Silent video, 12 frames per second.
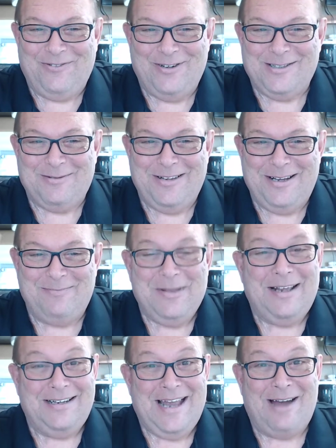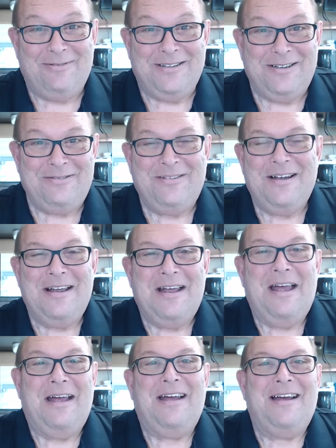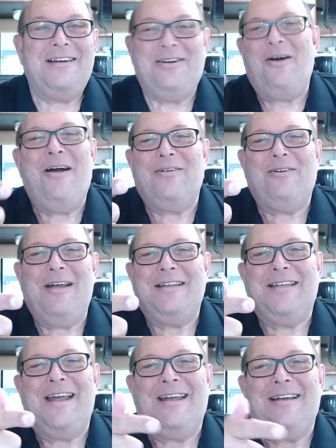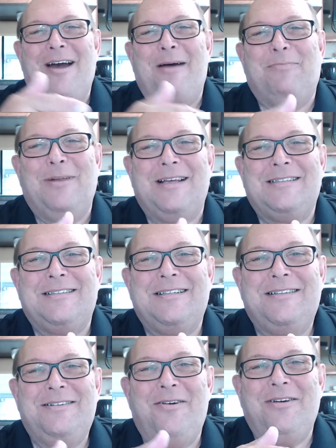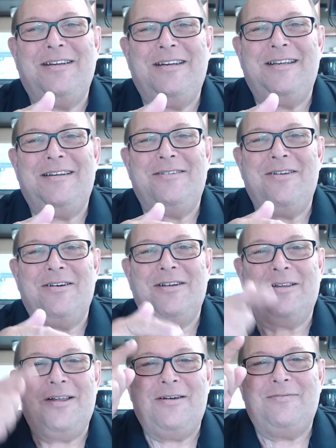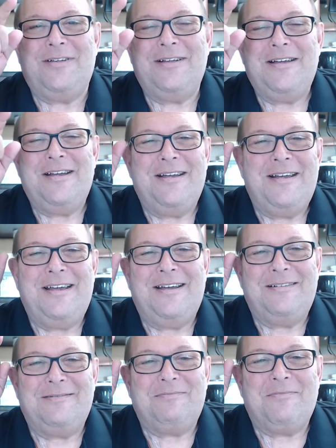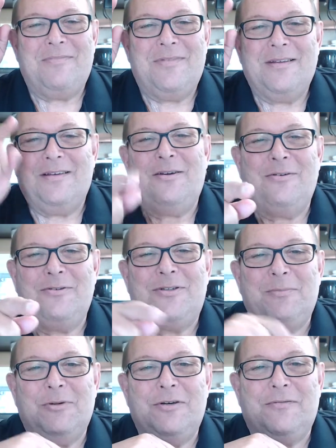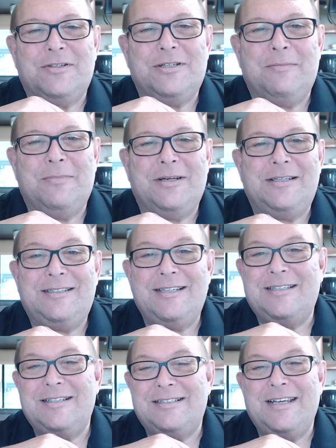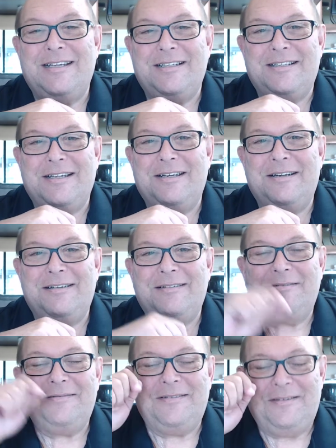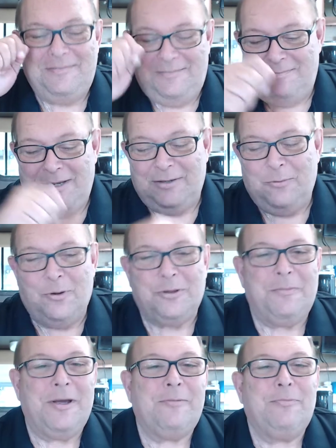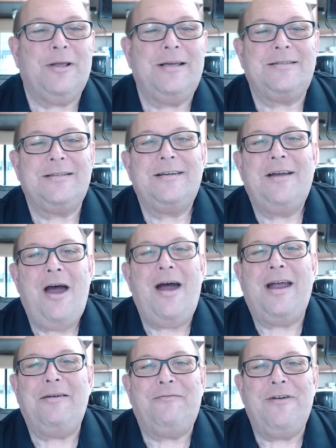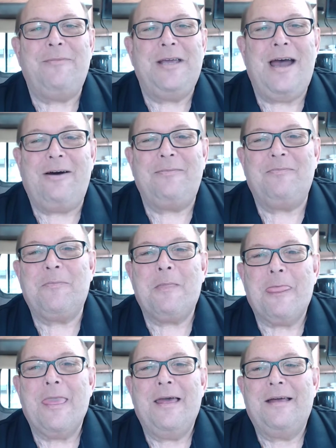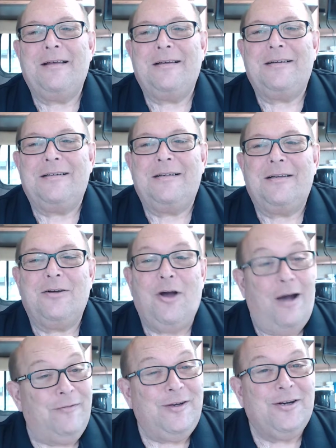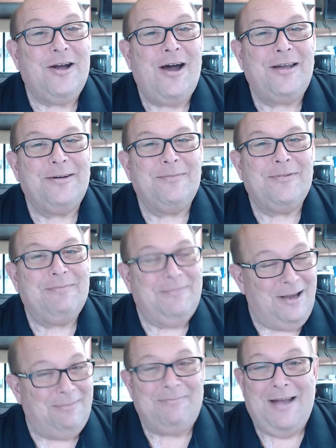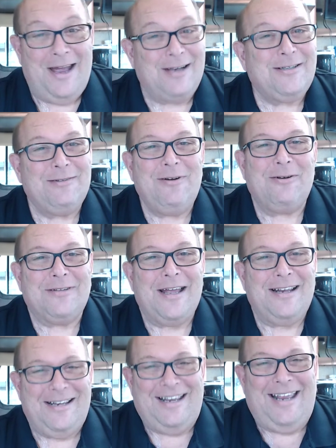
First with him, now with you. Go have a great day. God bless. Know you needed, know you loved. Go do some good for somebody just to say you did. Make the world a better place. All right, Femi out. Coffee or condoms. Yep, I actually wrote that.